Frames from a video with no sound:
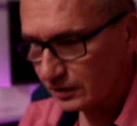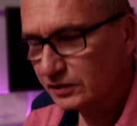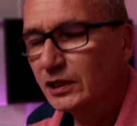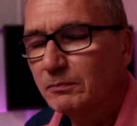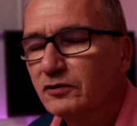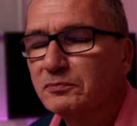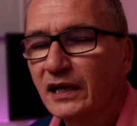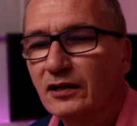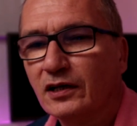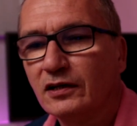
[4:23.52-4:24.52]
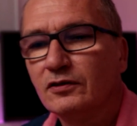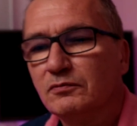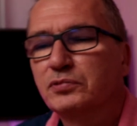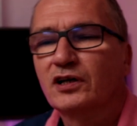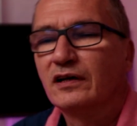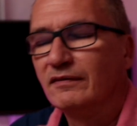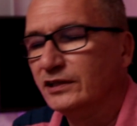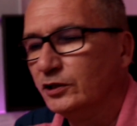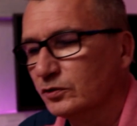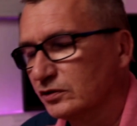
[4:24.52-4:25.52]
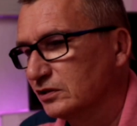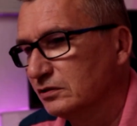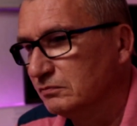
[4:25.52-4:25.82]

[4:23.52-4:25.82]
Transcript: in some of my prior videos,